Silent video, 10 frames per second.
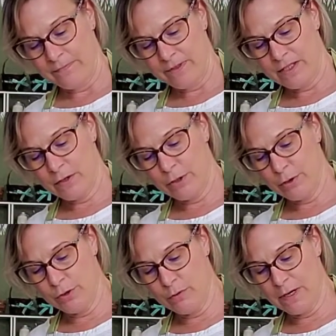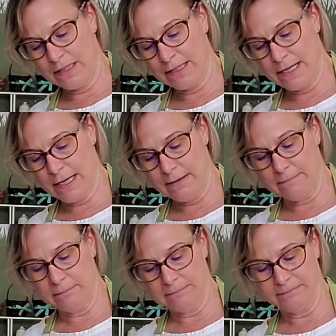So you don't want that.
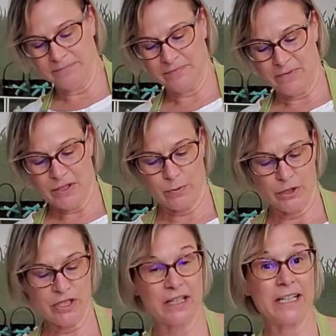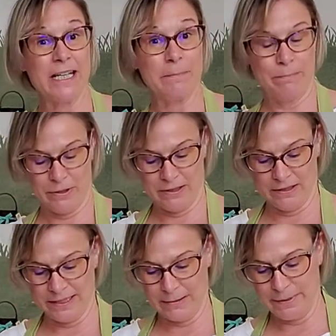So we're just gonna keep putting a
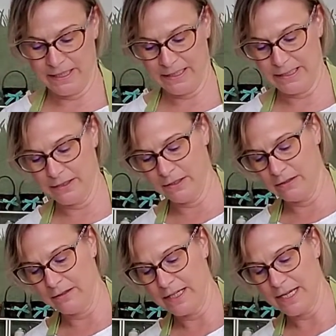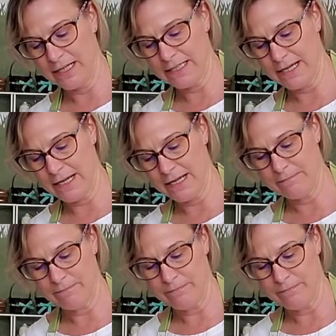little bit in here at a time,